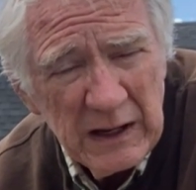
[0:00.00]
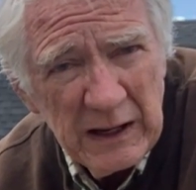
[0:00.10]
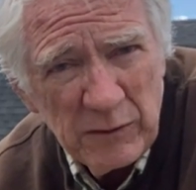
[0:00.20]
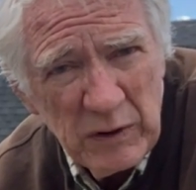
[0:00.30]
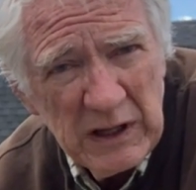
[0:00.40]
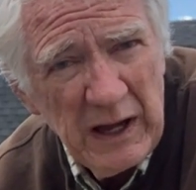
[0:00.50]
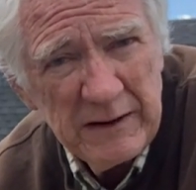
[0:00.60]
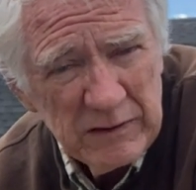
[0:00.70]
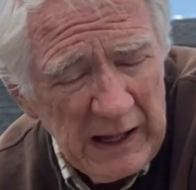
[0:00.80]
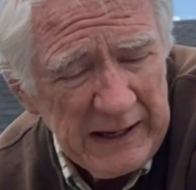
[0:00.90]
and we kind
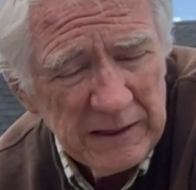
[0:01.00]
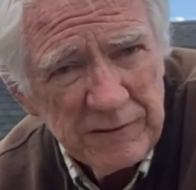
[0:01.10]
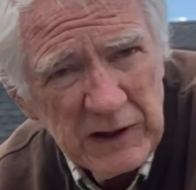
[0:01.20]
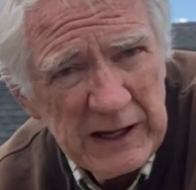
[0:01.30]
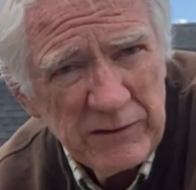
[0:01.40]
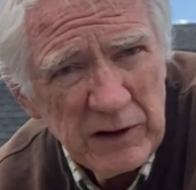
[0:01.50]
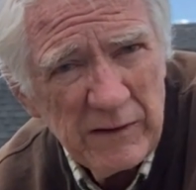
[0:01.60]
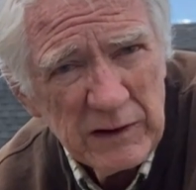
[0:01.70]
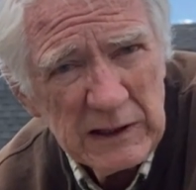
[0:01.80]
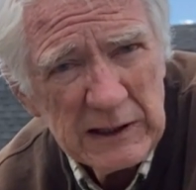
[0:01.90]
of like the flavor
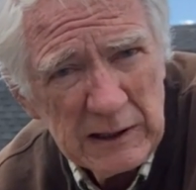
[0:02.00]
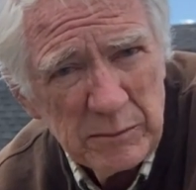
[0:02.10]
of it a little